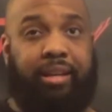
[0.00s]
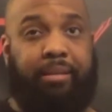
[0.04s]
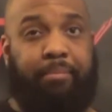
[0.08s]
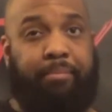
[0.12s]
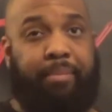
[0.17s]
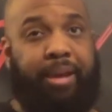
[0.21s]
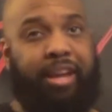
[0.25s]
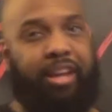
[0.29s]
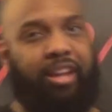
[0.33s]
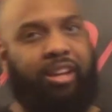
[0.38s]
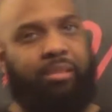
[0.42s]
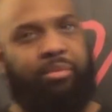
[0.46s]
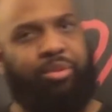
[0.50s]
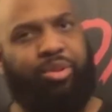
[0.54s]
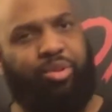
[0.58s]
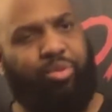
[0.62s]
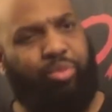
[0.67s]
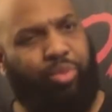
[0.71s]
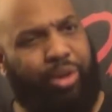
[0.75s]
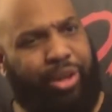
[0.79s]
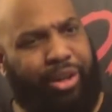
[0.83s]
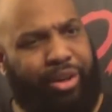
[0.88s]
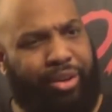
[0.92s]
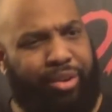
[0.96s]
the makeup was
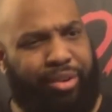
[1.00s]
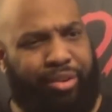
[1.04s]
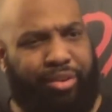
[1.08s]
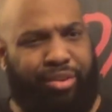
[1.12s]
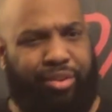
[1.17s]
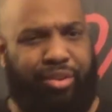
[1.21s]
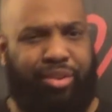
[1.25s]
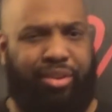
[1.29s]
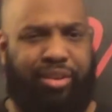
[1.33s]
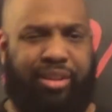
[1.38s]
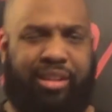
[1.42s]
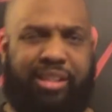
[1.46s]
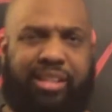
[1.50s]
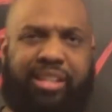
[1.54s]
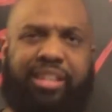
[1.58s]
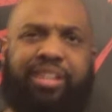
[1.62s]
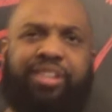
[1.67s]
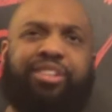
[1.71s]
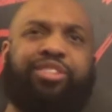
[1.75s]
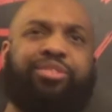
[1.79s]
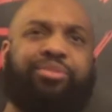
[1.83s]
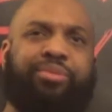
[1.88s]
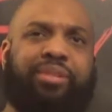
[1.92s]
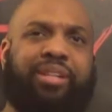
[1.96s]
weird, the
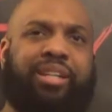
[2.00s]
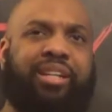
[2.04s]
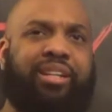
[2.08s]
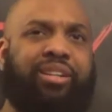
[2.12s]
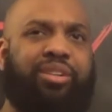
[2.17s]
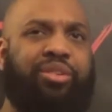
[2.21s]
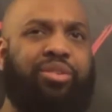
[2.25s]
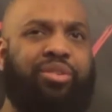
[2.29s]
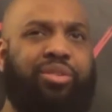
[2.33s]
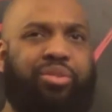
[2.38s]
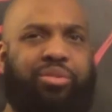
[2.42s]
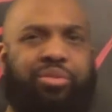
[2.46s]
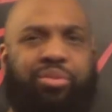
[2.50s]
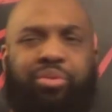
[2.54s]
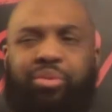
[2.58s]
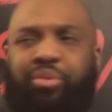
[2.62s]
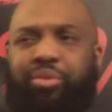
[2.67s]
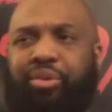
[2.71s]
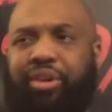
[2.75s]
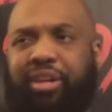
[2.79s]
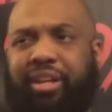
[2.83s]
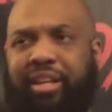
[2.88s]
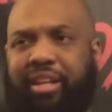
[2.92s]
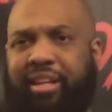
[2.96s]
kills were kind of
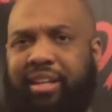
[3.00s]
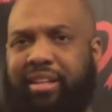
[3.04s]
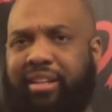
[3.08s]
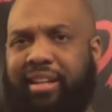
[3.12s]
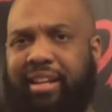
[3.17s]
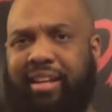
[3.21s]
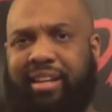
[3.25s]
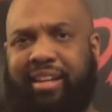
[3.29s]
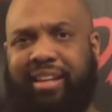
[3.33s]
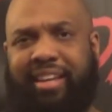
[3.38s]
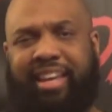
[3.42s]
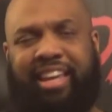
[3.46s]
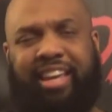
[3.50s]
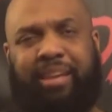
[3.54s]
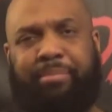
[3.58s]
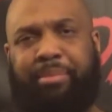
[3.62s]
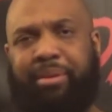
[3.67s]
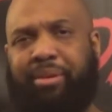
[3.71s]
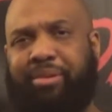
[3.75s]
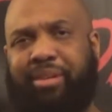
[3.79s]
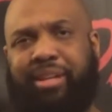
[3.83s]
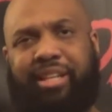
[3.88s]
corny and not campy.